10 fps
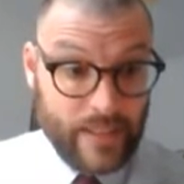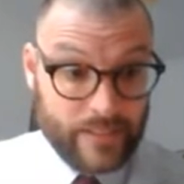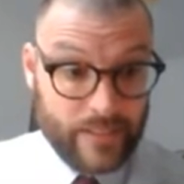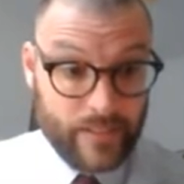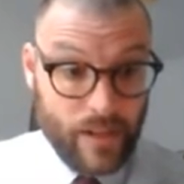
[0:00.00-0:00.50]

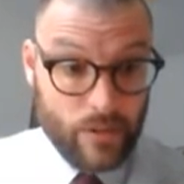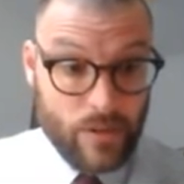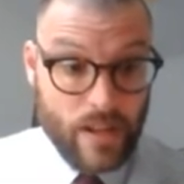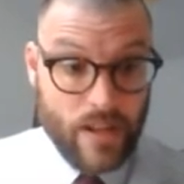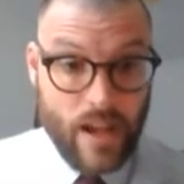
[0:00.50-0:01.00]
us know
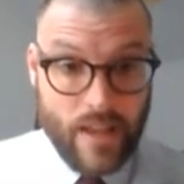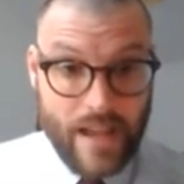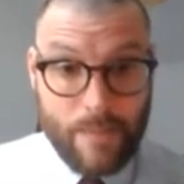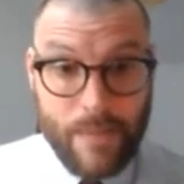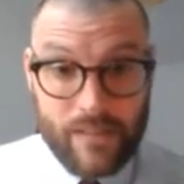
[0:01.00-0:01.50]
that
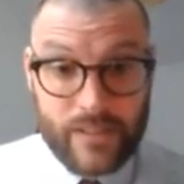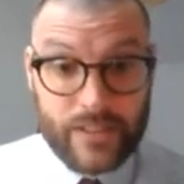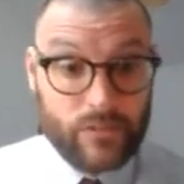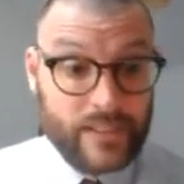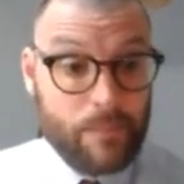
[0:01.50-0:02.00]
our parents are
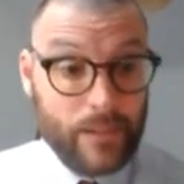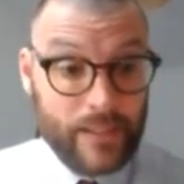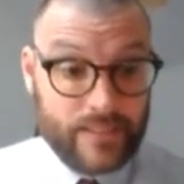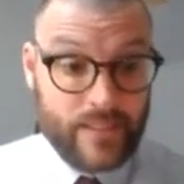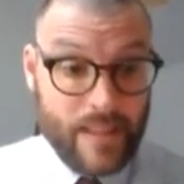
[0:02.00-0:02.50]
really
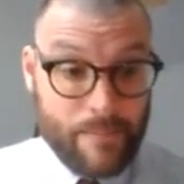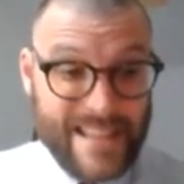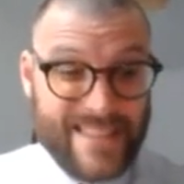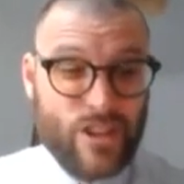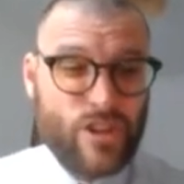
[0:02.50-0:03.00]
pleased that they
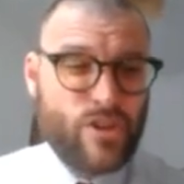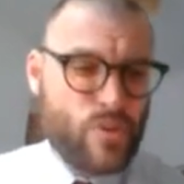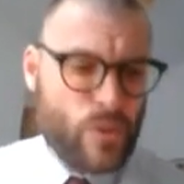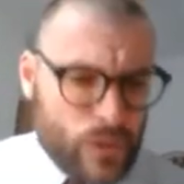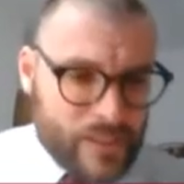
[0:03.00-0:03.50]
made the
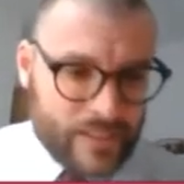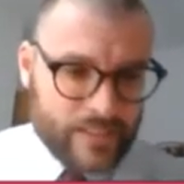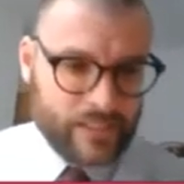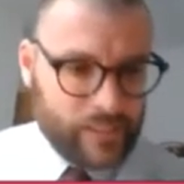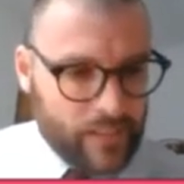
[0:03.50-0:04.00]
huge
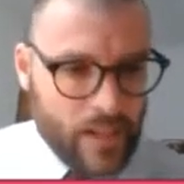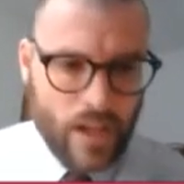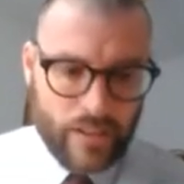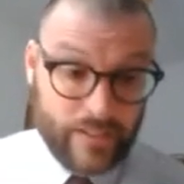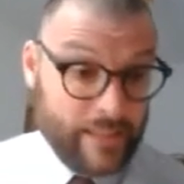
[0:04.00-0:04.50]
decision
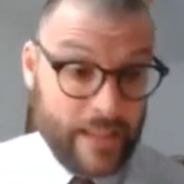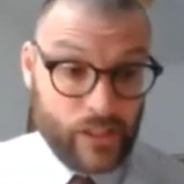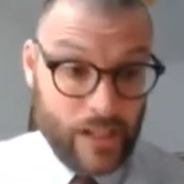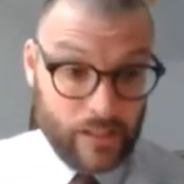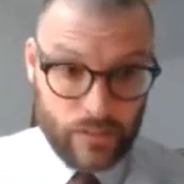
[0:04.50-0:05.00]
to send their
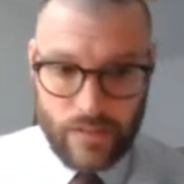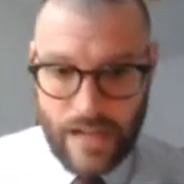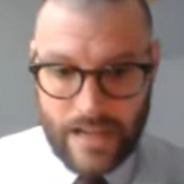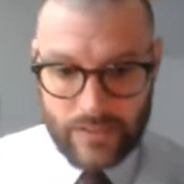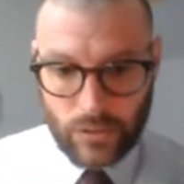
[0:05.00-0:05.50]
child to
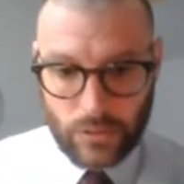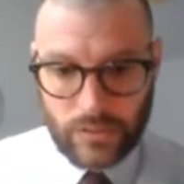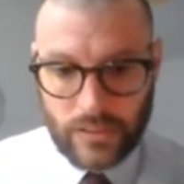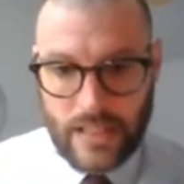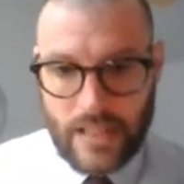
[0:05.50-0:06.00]
our school
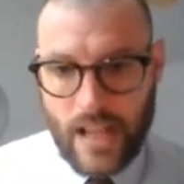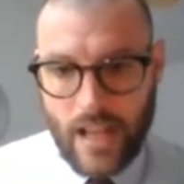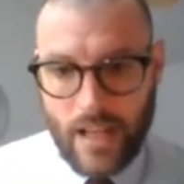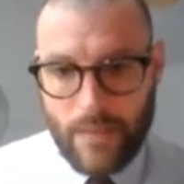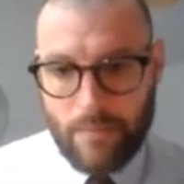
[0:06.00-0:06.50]

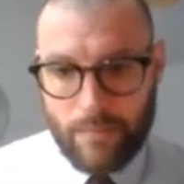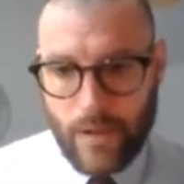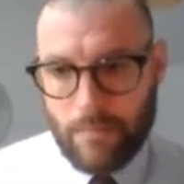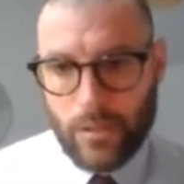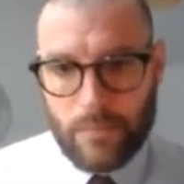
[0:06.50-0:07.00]
and
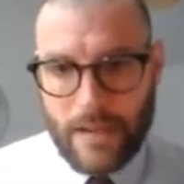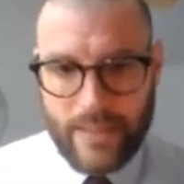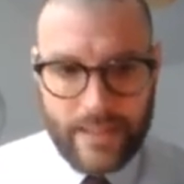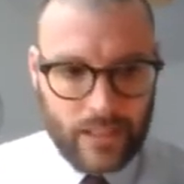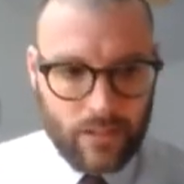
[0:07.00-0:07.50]
pull them out of
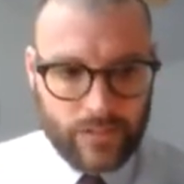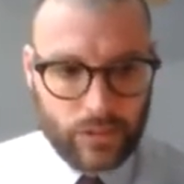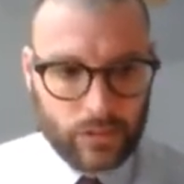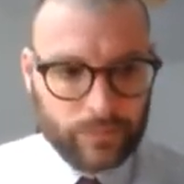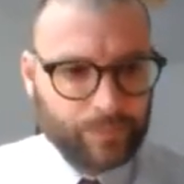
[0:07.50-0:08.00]
their current
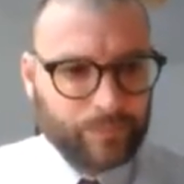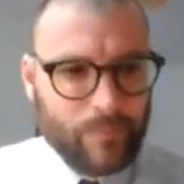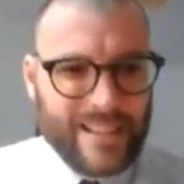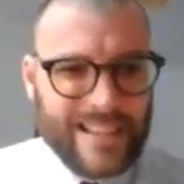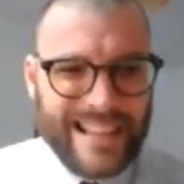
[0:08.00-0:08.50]
school.
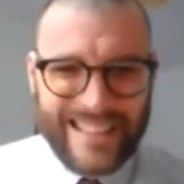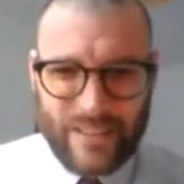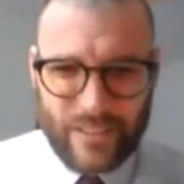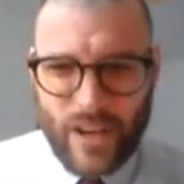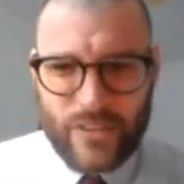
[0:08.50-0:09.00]
Now, I'm
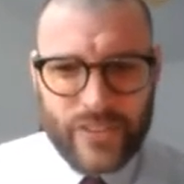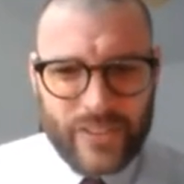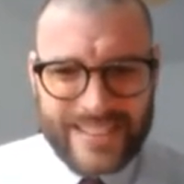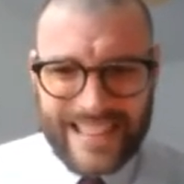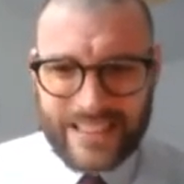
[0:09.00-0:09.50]
going to go through
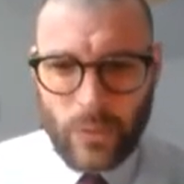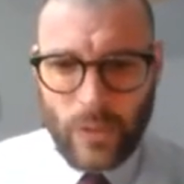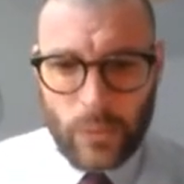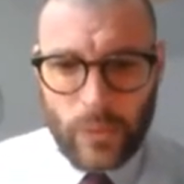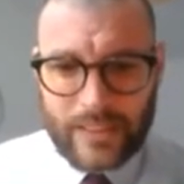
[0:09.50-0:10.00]
this slide quite
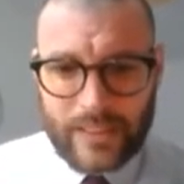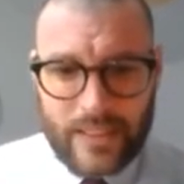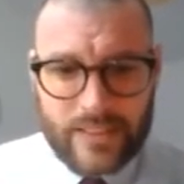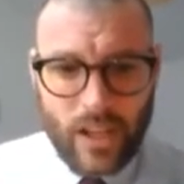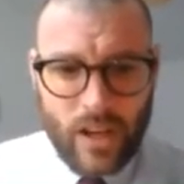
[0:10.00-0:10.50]
quickly. There's
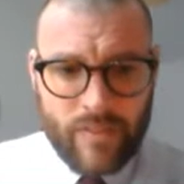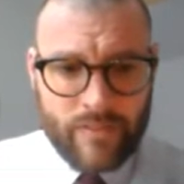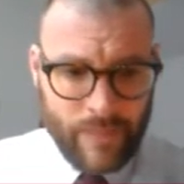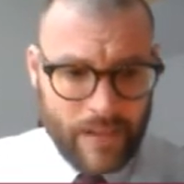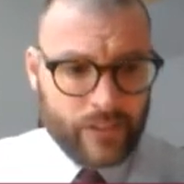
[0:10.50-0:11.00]
a lot of
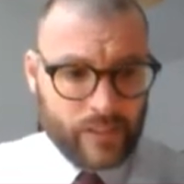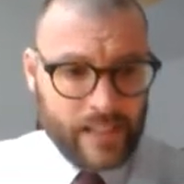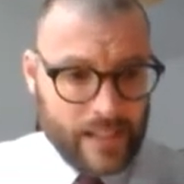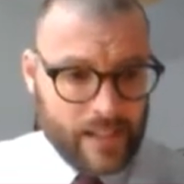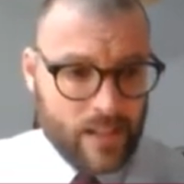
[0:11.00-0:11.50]
information here,